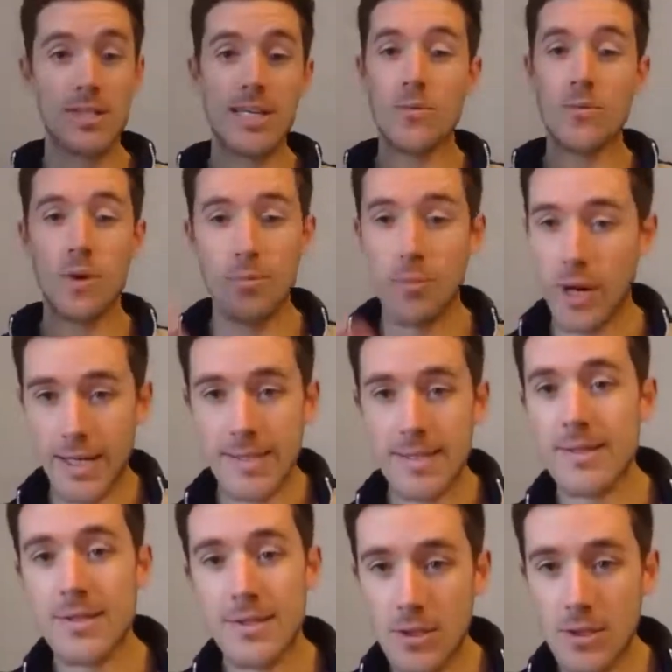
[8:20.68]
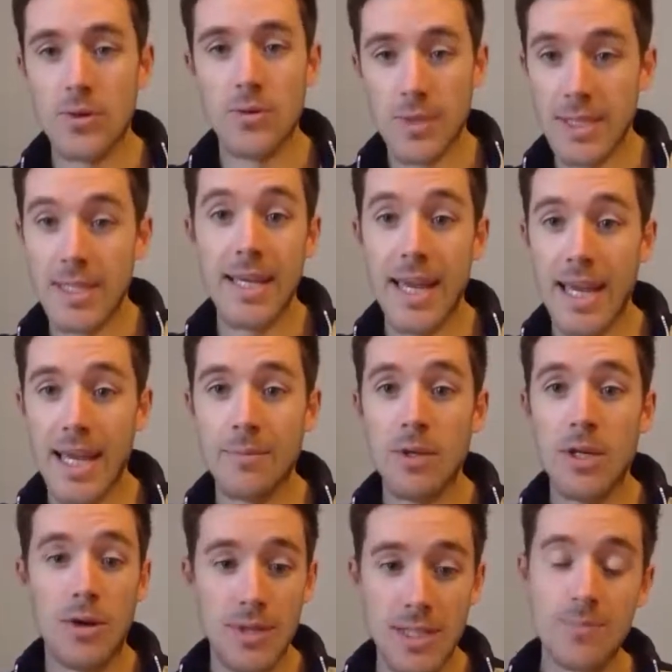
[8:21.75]
seeing what Bryson's doing with the game.
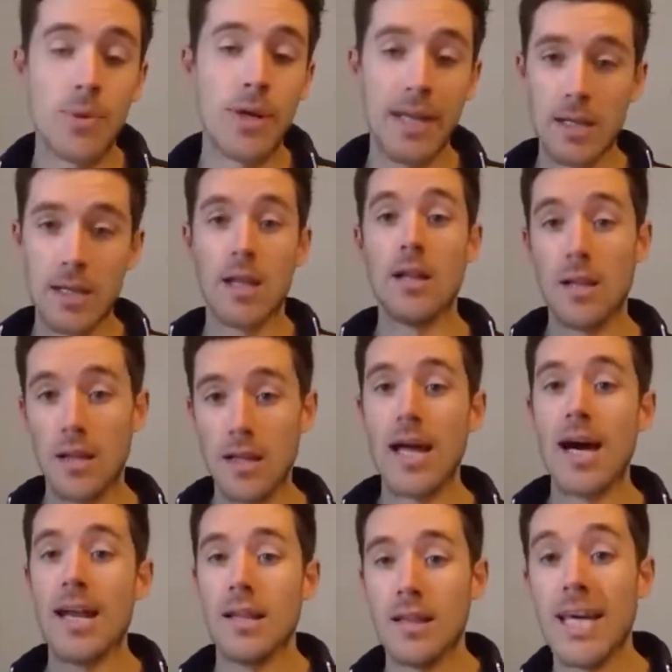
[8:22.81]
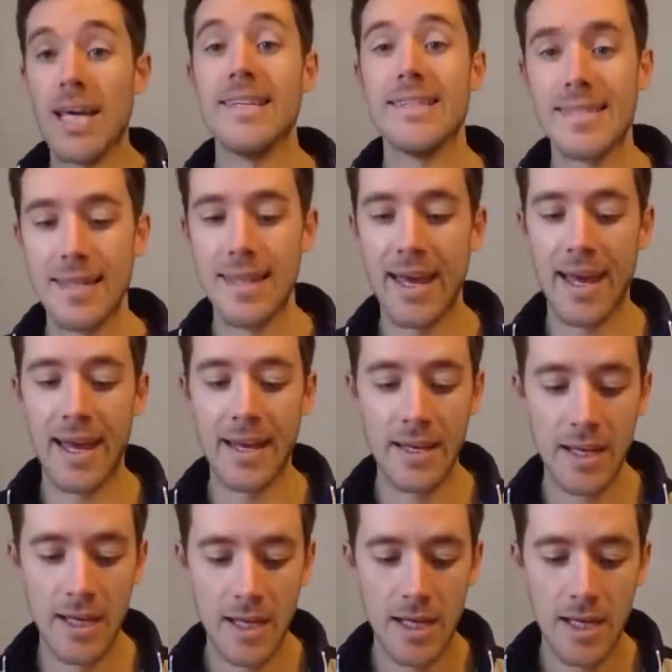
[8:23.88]
He's bringing a lot of light to that.
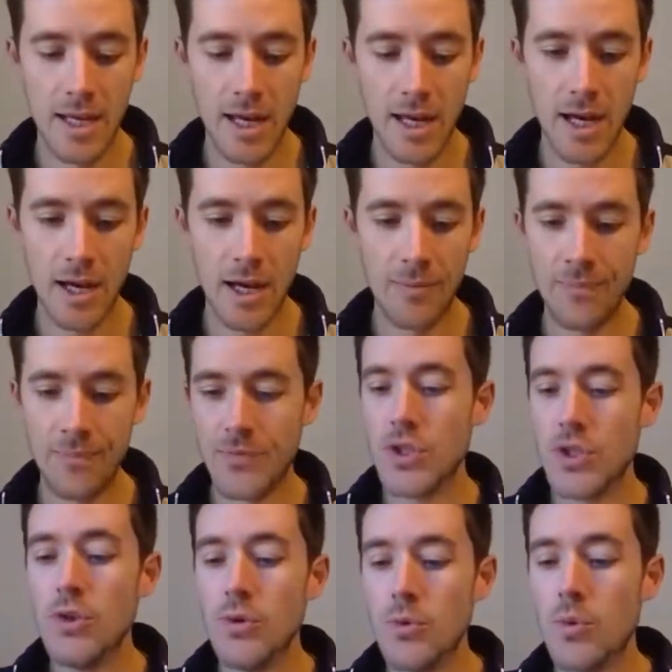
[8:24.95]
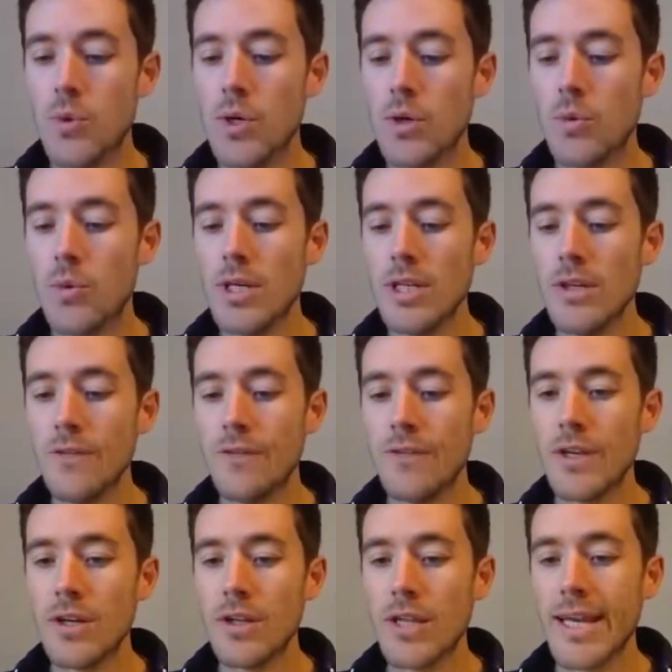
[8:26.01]
What do you
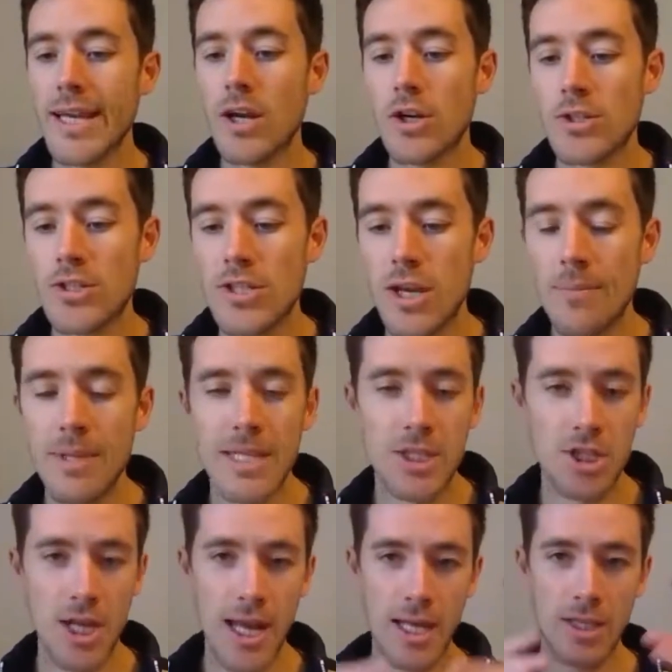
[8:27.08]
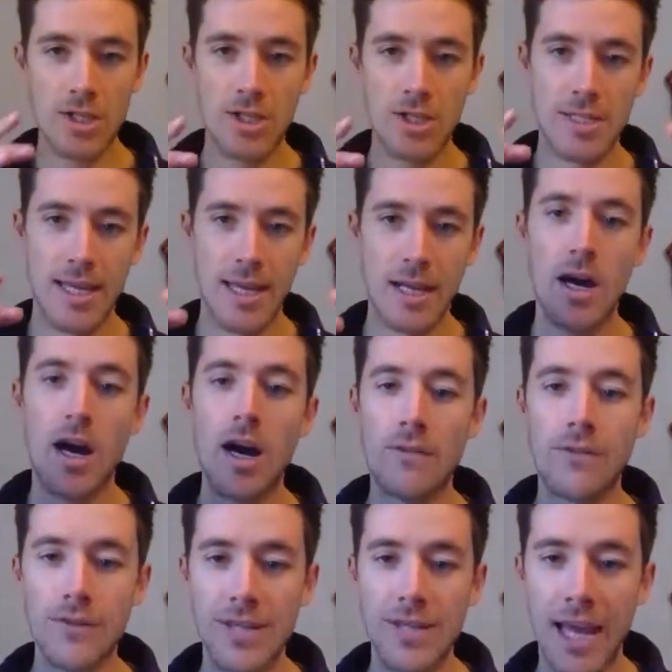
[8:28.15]
feel like are some of the challenges that
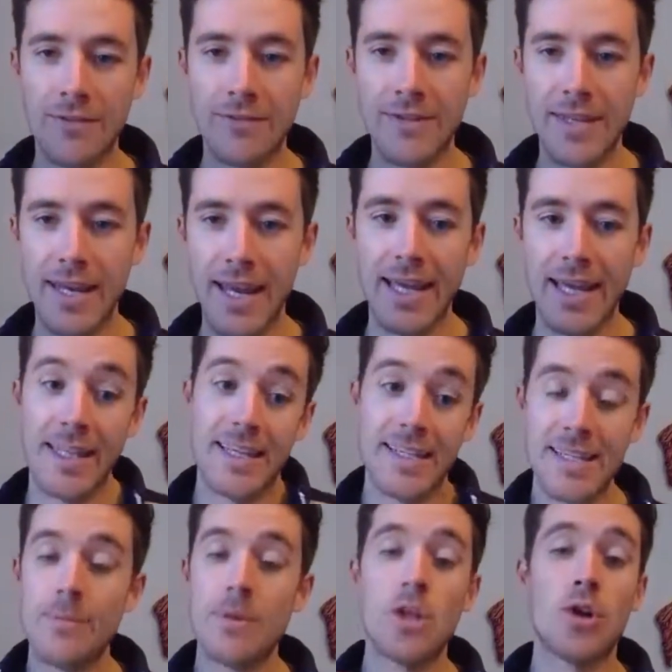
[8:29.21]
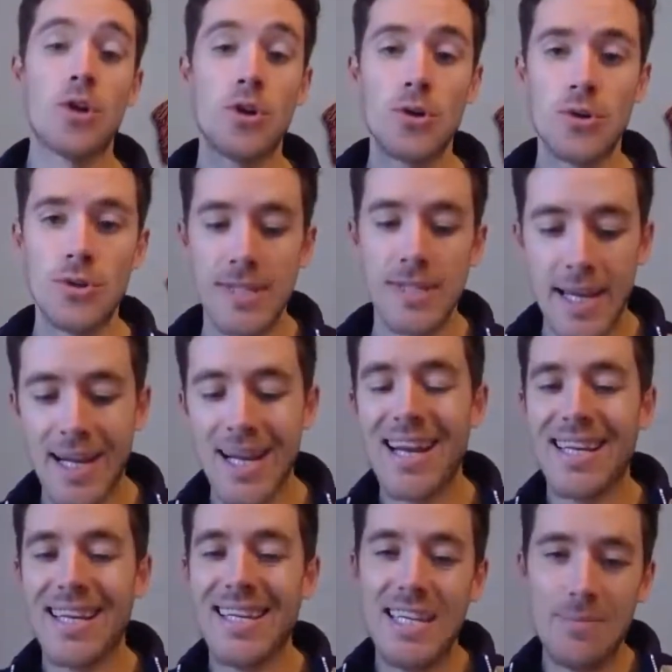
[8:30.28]
golfers have today, like some of the hurdles that
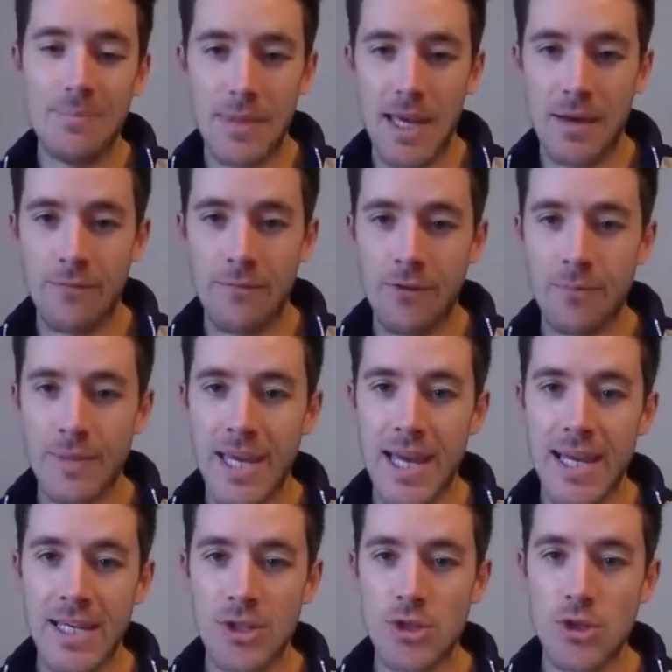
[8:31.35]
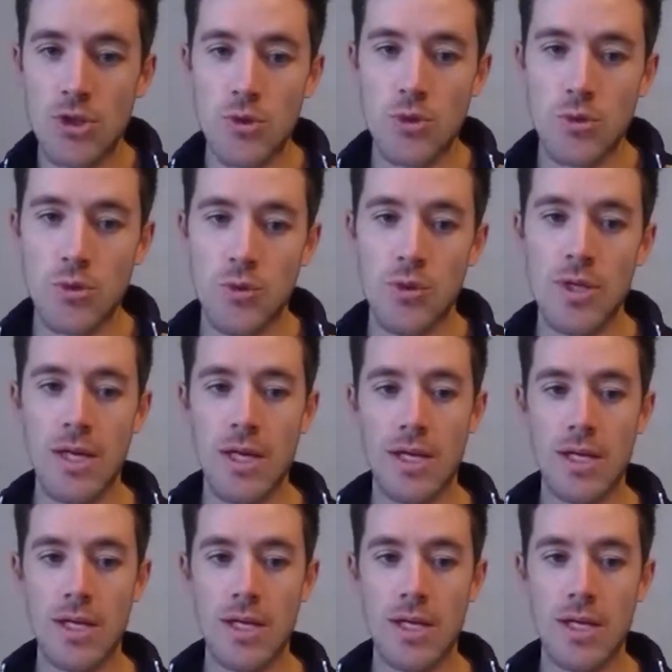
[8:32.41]
kind of keep them from getting to